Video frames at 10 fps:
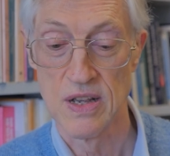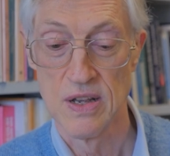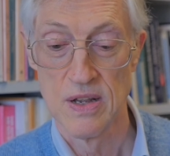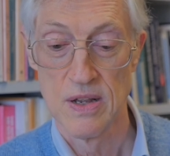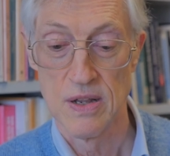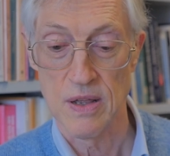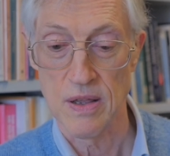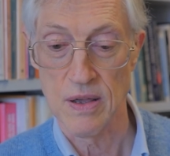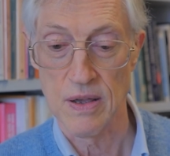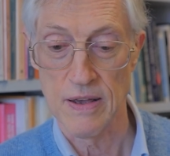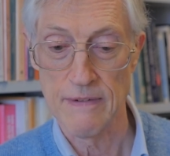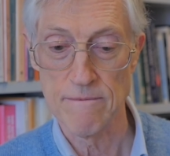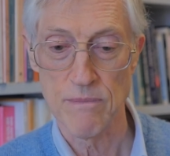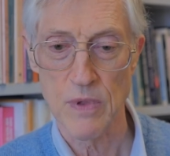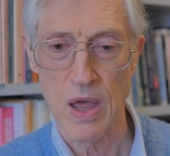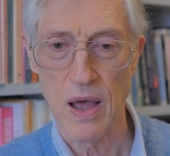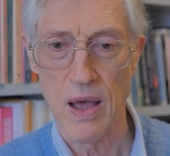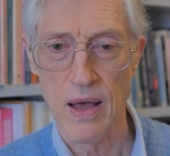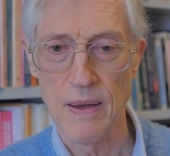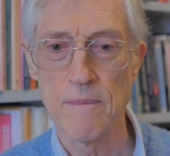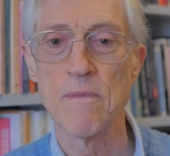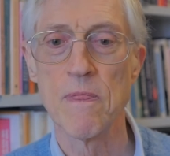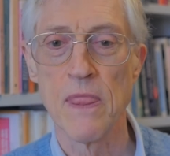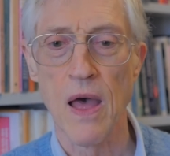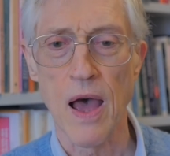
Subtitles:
Would you invest any of your money in SETI programs?